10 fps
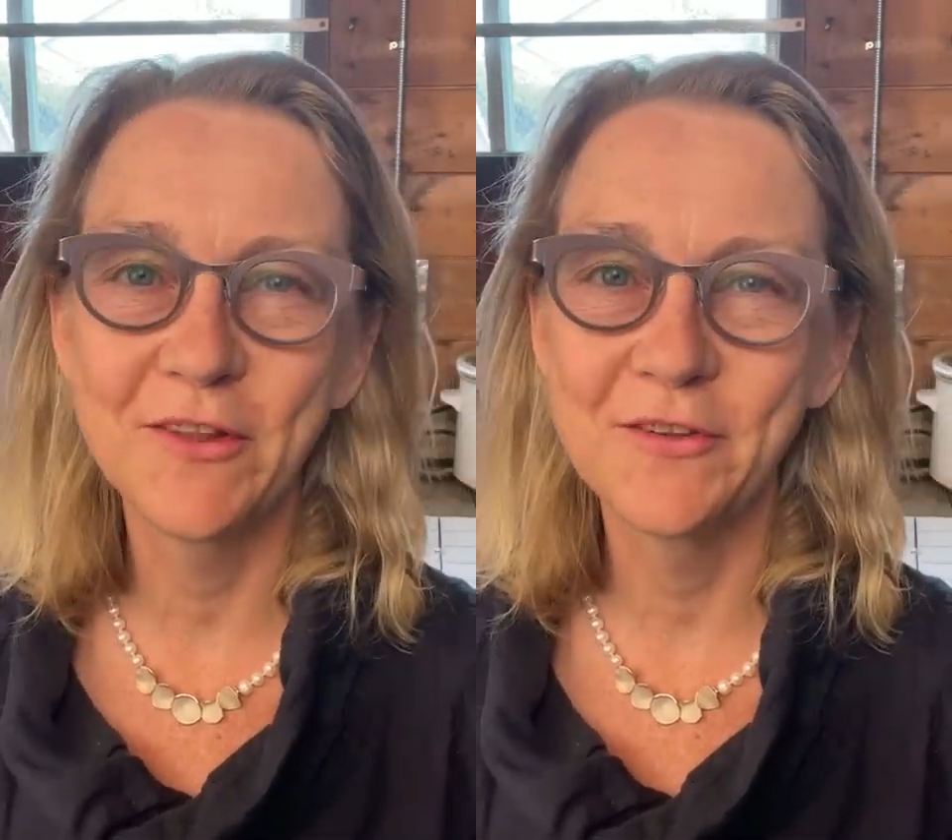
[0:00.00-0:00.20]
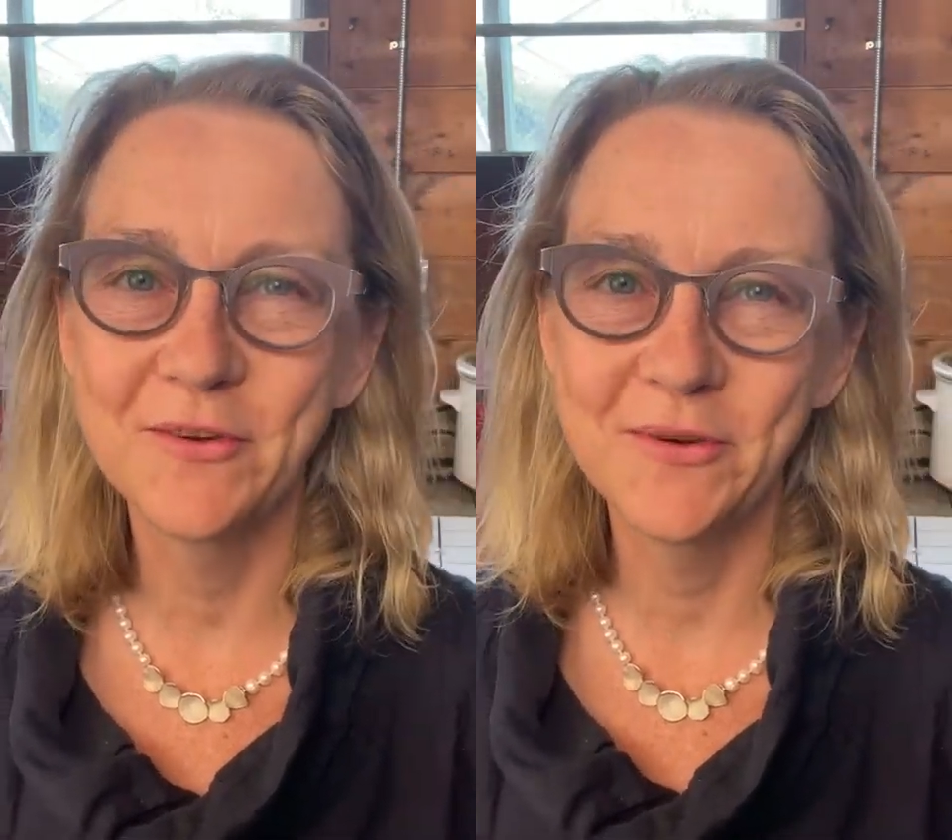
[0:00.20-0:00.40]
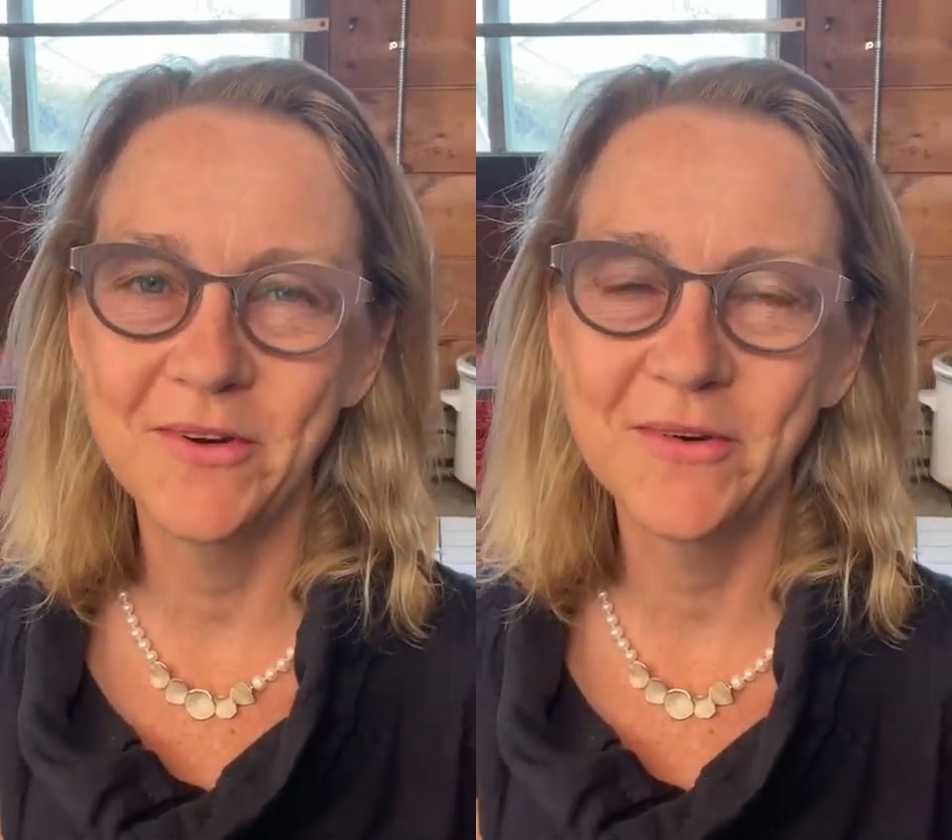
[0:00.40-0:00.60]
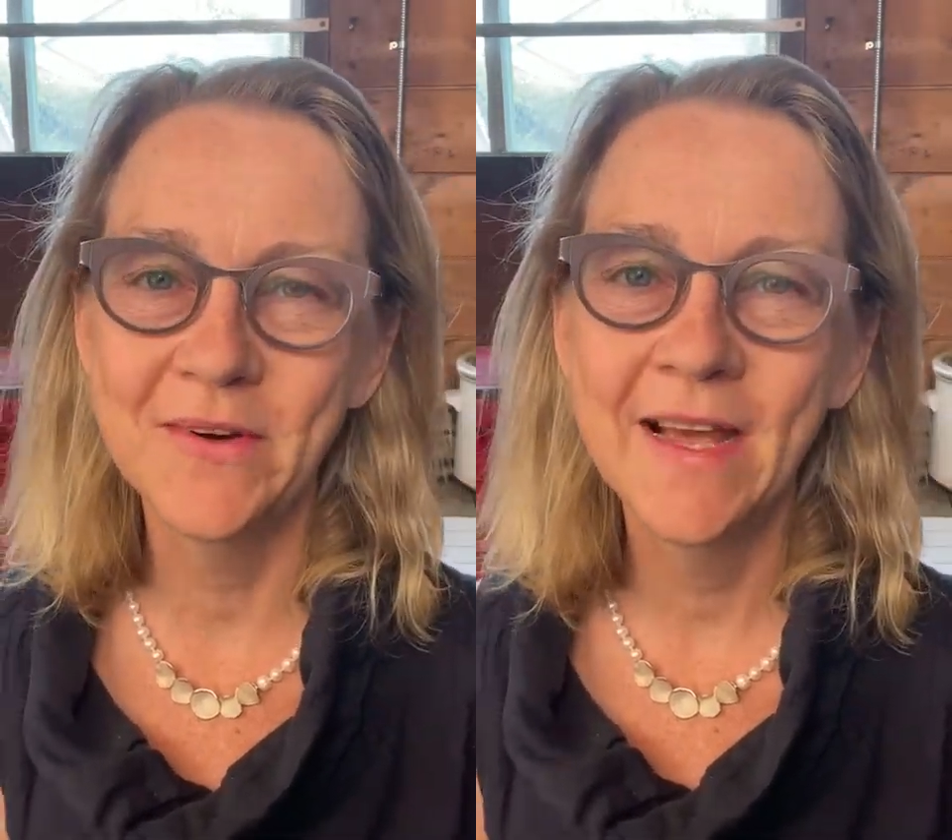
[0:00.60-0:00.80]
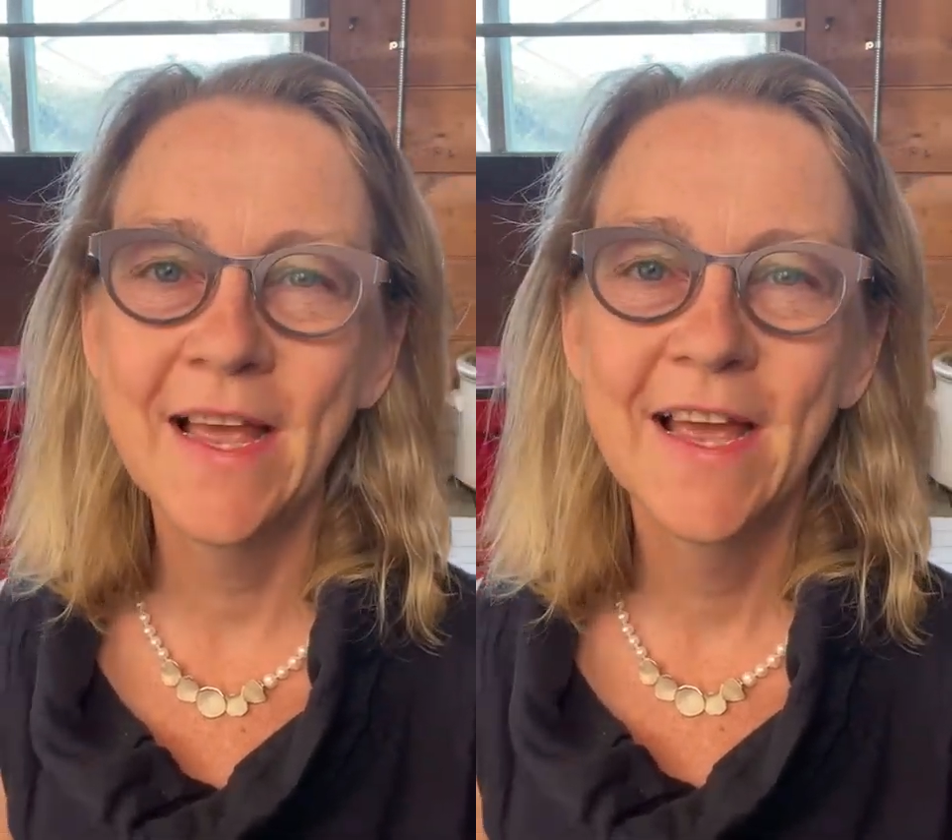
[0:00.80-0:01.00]
the
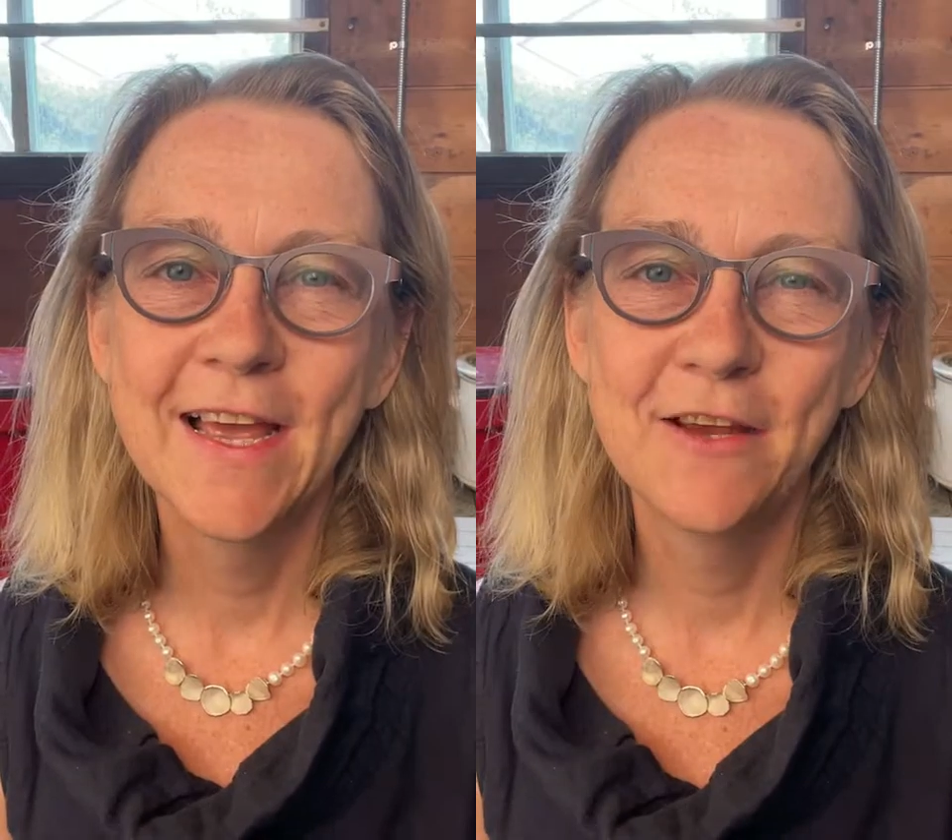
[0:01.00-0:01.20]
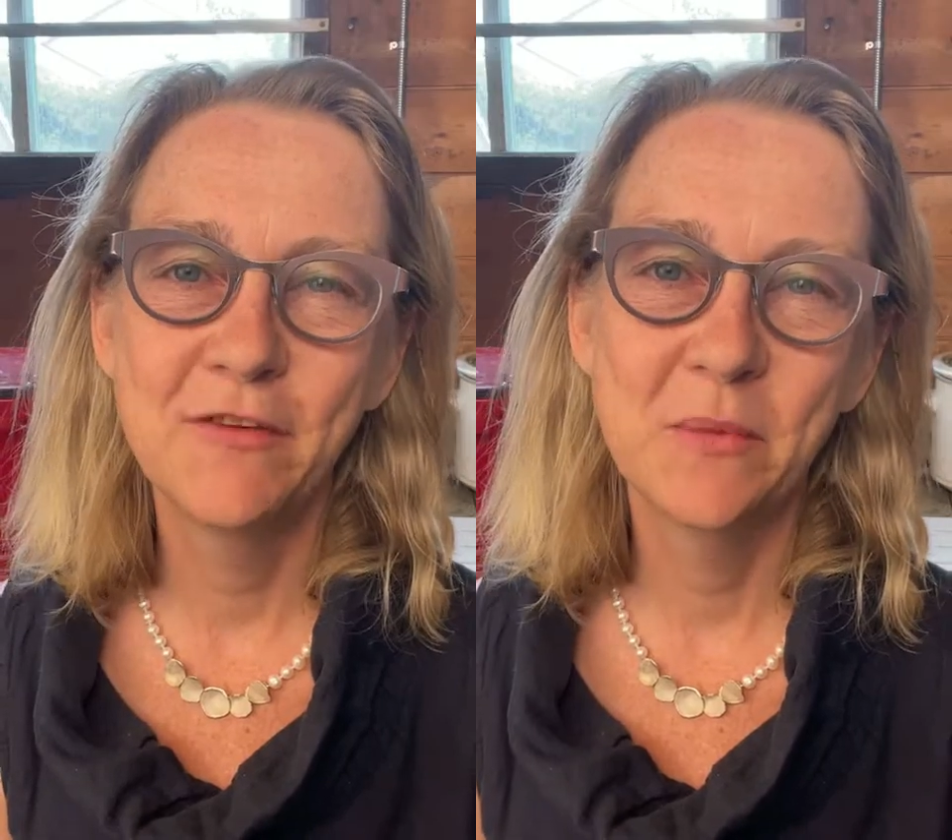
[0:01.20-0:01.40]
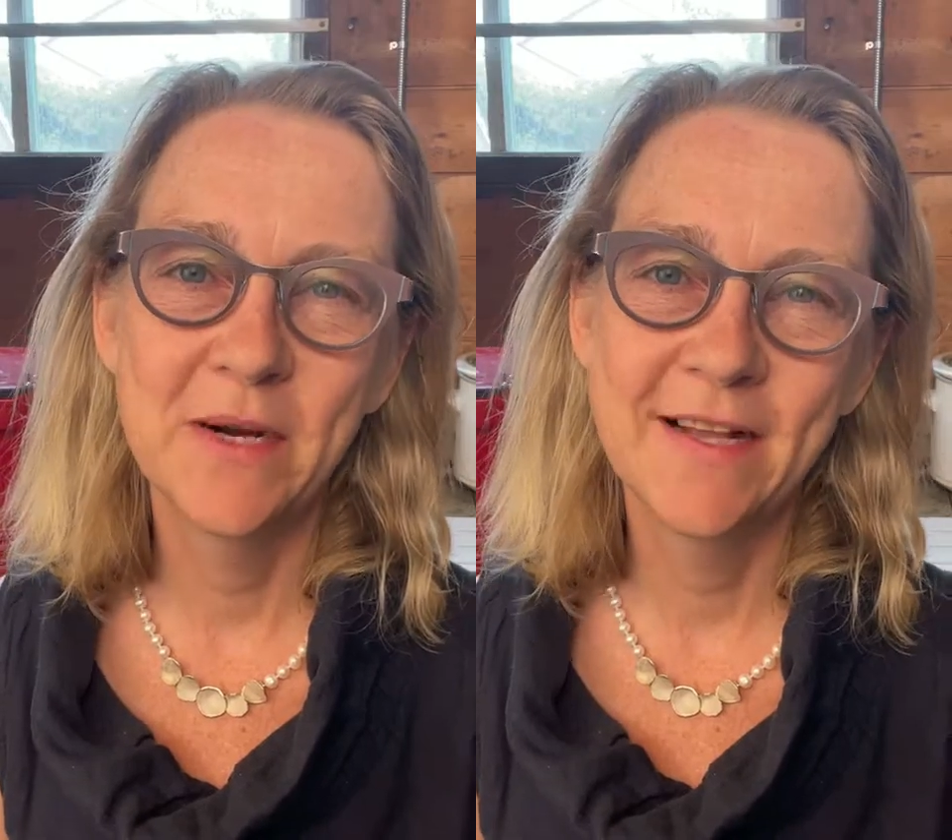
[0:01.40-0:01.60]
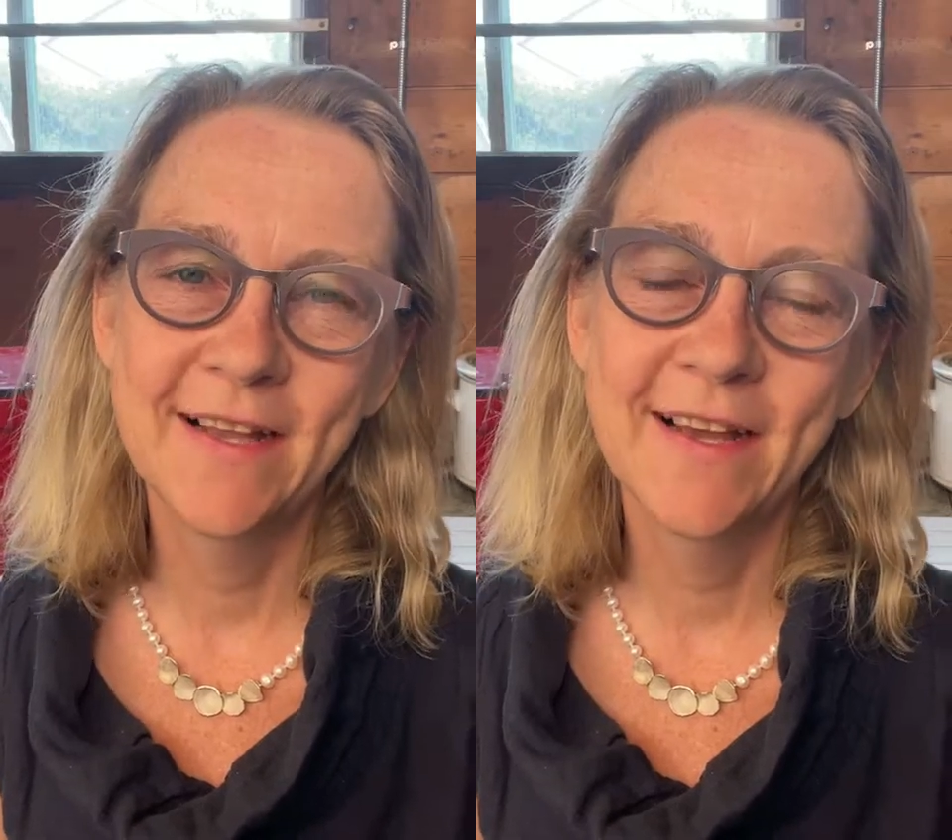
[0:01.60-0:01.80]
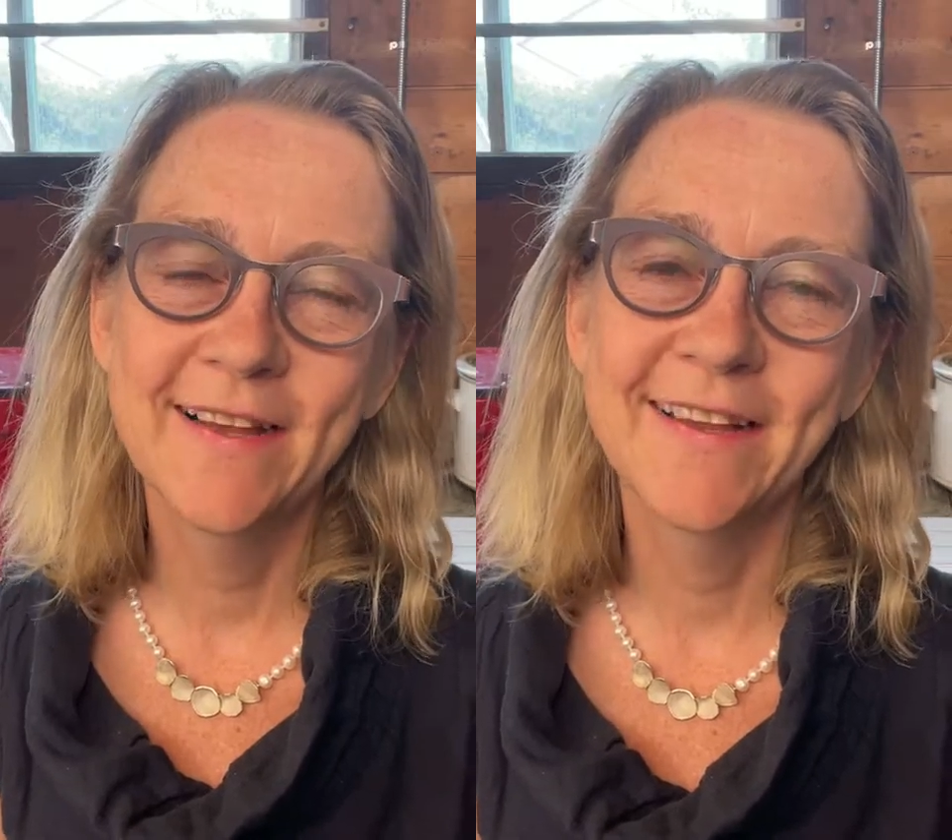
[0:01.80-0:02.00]
studio, if you will.